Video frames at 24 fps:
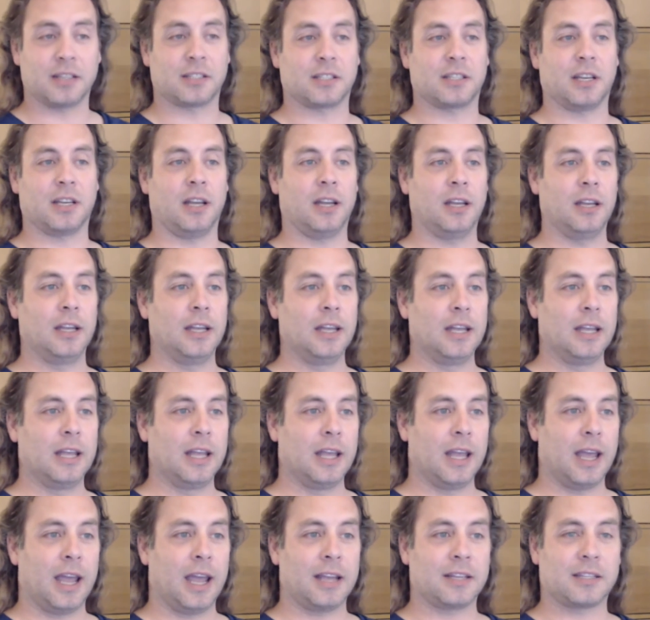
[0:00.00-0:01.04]
It's
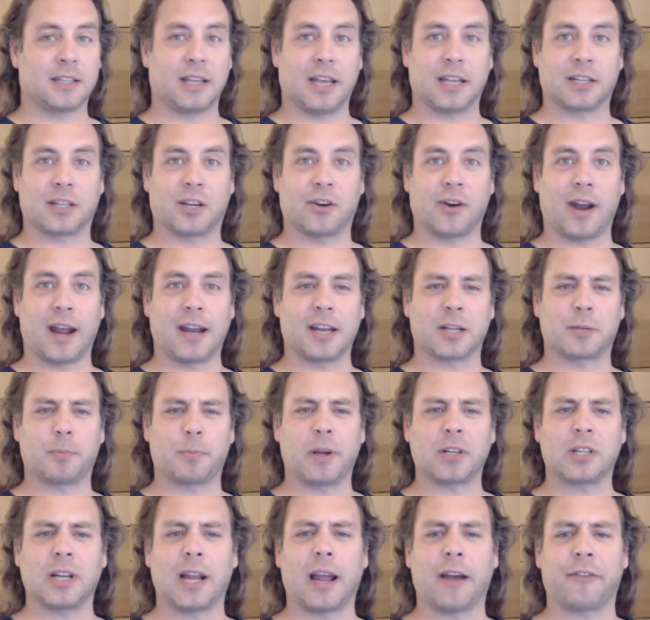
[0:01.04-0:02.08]
it's, it's great,
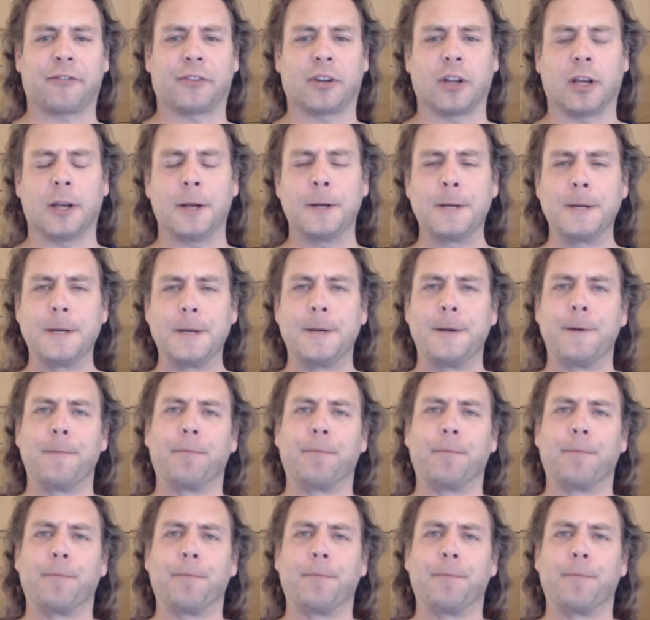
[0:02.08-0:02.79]
especially after